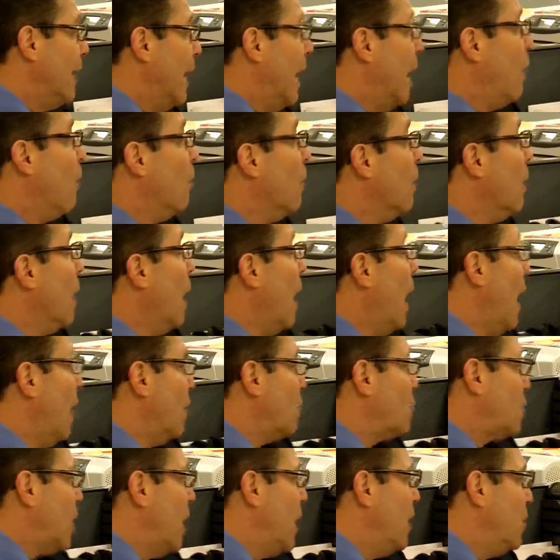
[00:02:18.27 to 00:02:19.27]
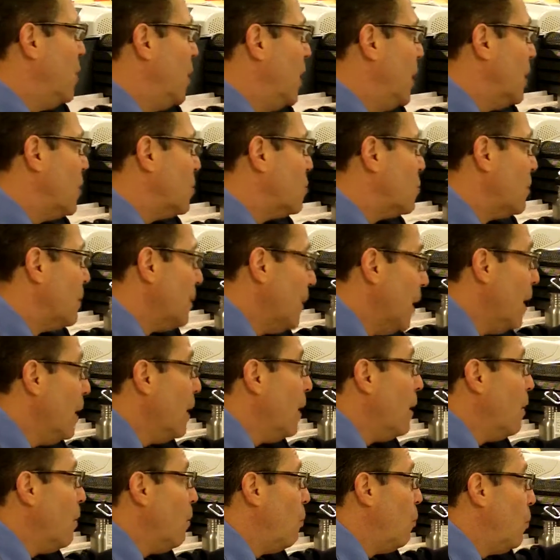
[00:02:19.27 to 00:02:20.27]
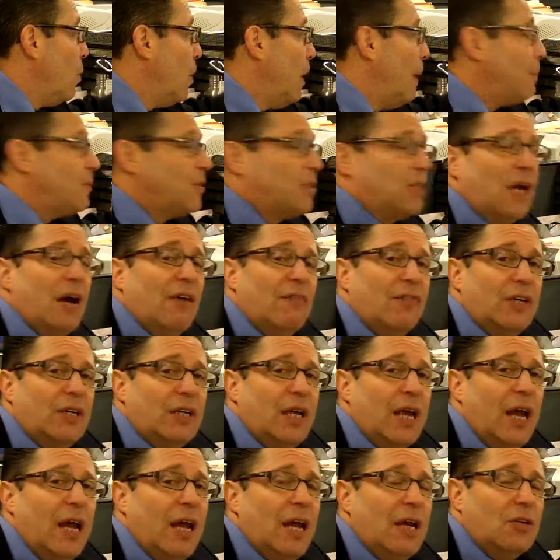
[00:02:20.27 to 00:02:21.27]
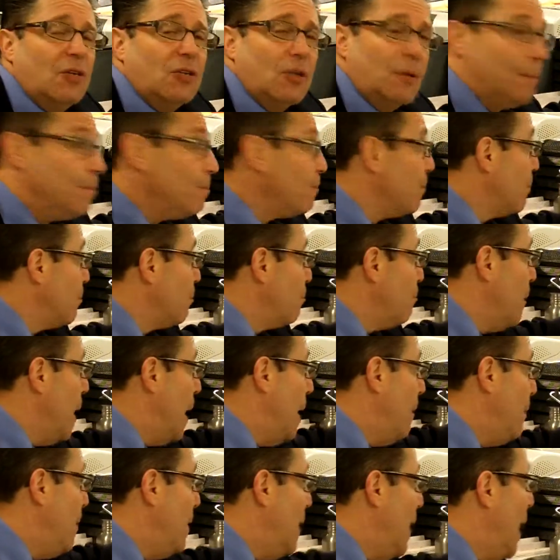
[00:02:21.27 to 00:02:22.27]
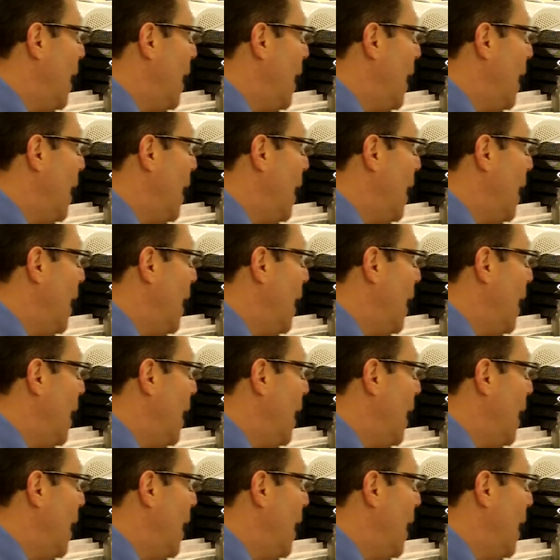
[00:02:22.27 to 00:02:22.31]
Now, I'll say this we're up seven days, maybe